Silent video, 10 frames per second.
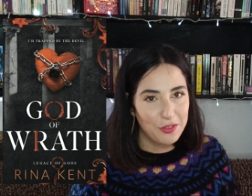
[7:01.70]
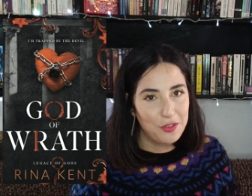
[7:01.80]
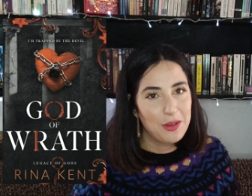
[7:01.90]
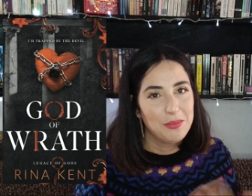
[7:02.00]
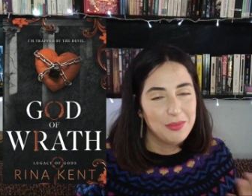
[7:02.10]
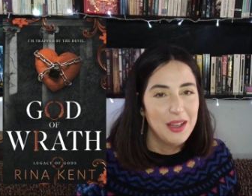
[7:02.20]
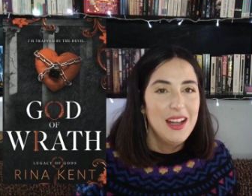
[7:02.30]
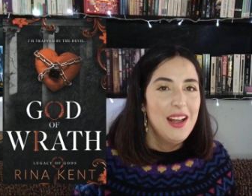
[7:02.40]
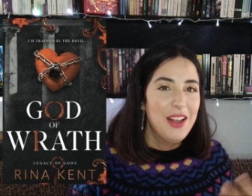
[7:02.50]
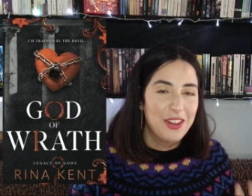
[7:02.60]
from
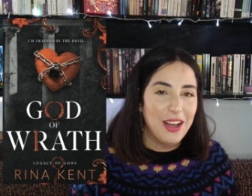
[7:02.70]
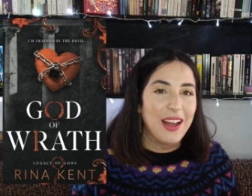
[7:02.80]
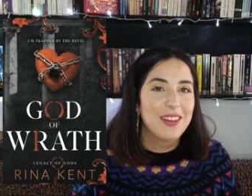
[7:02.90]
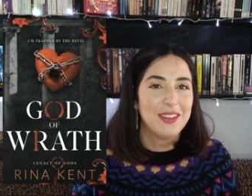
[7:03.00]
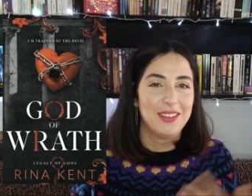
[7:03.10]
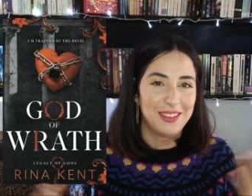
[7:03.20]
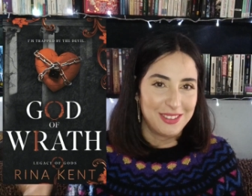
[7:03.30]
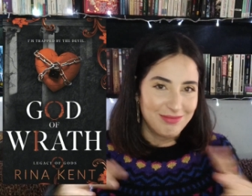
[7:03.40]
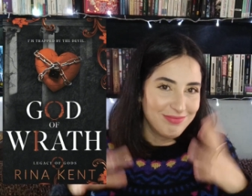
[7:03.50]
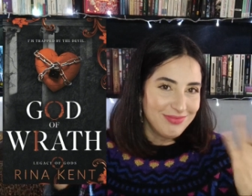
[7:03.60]
the
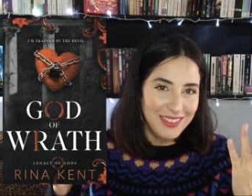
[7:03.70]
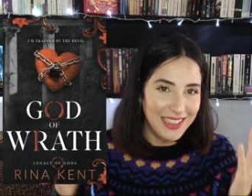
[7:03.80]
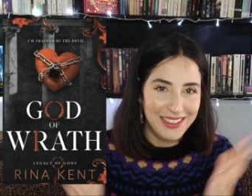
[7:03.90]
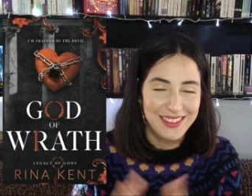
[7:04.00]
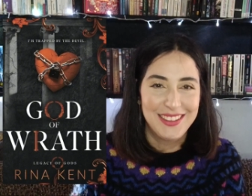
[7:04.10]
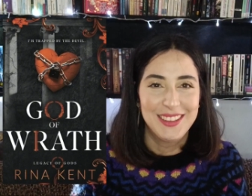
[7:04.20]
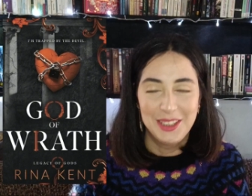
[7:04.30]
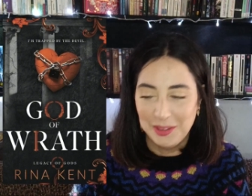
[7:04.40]
other like